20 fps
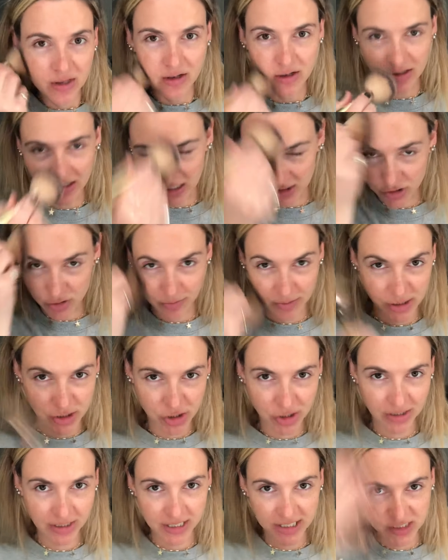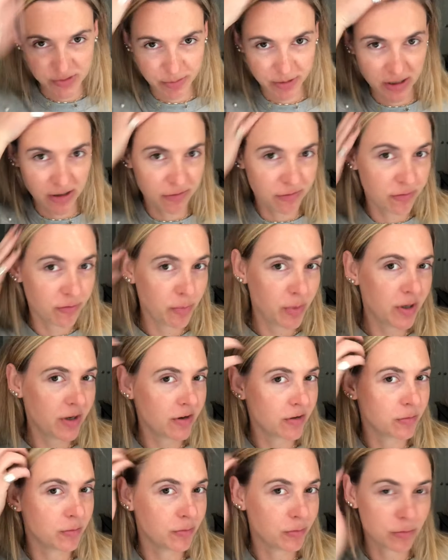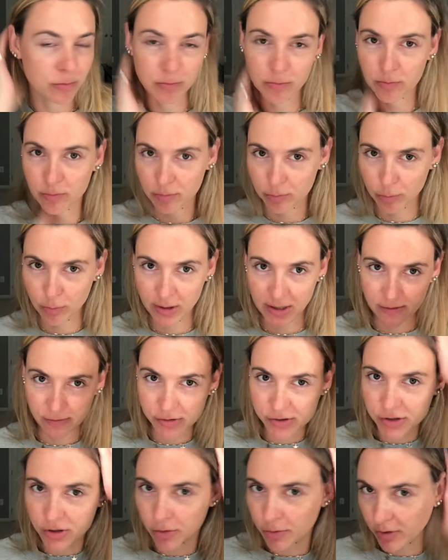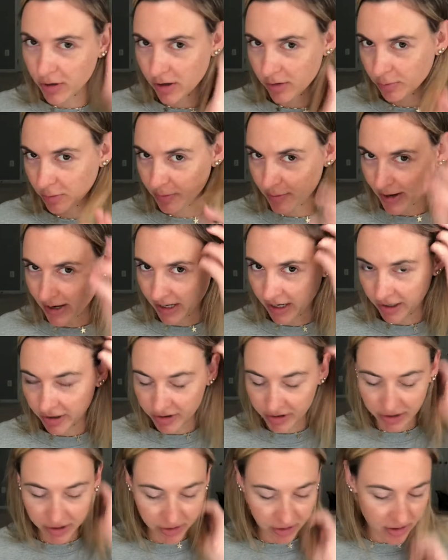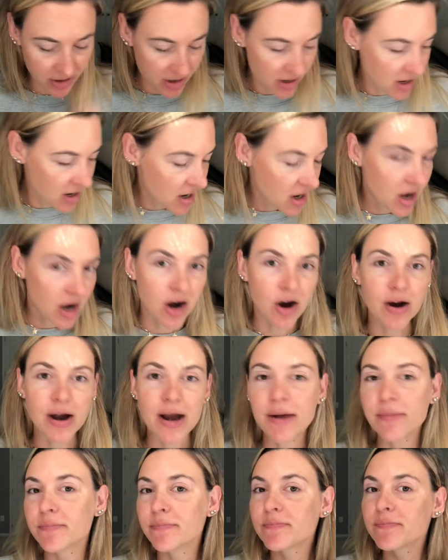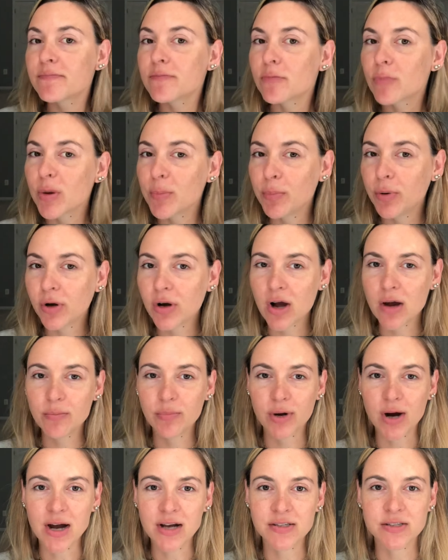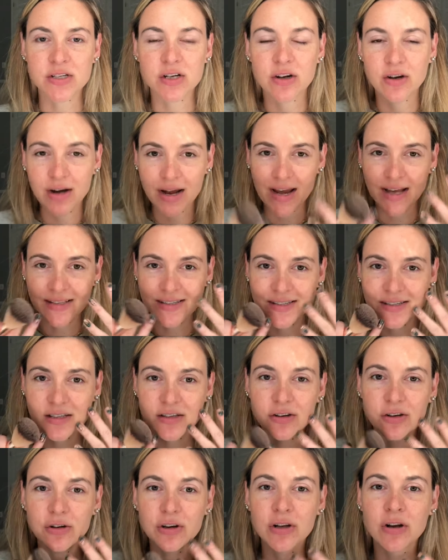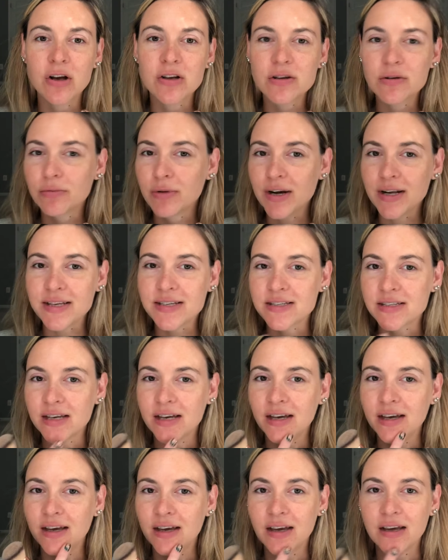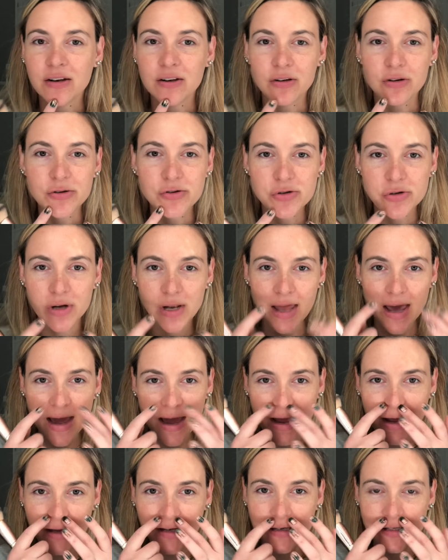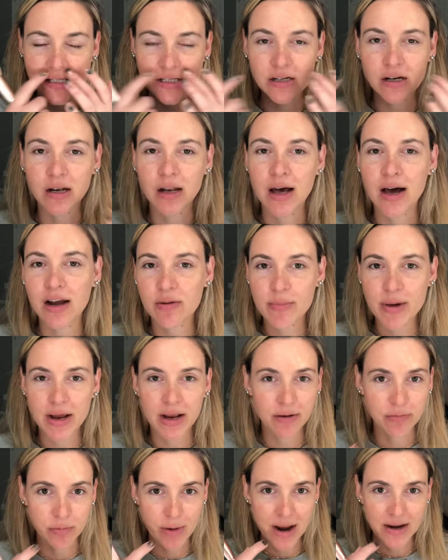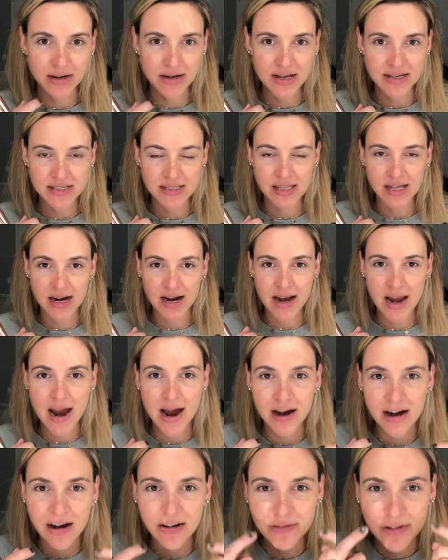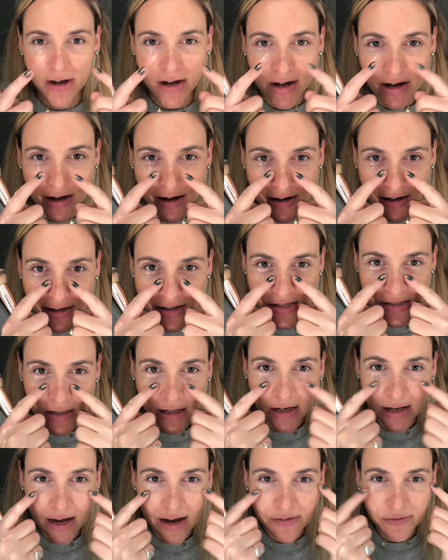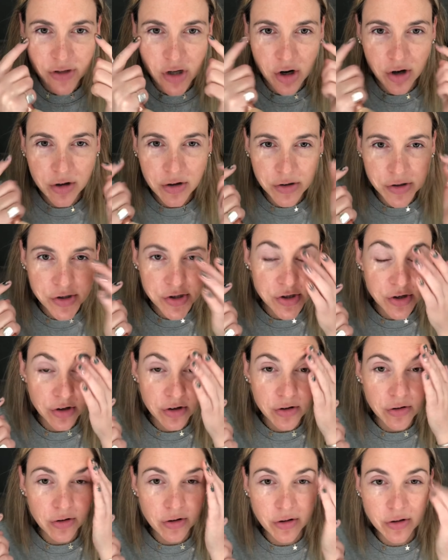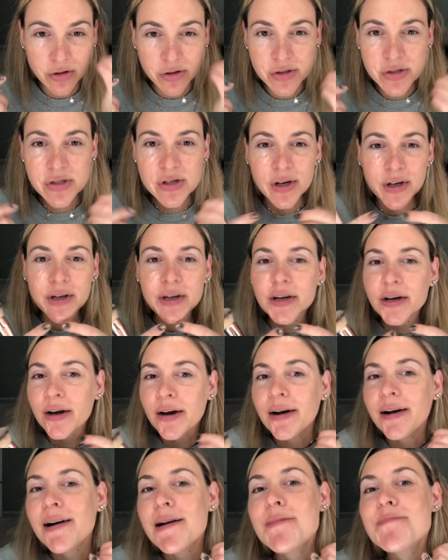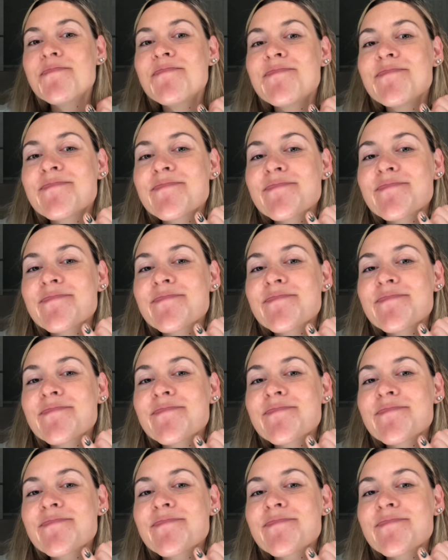not to mention the SPF. Pardon whatever's going on with my hair here. All right, we put on bronzer. You can already see it neutralized a lot of my redness that I have. I still have darker circles. I